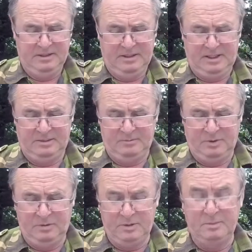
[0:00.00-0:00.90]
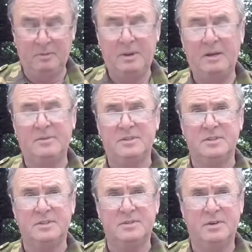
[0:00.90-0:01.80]
We'll go into more benefits of
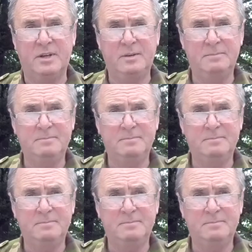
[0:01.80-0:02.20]
the tree.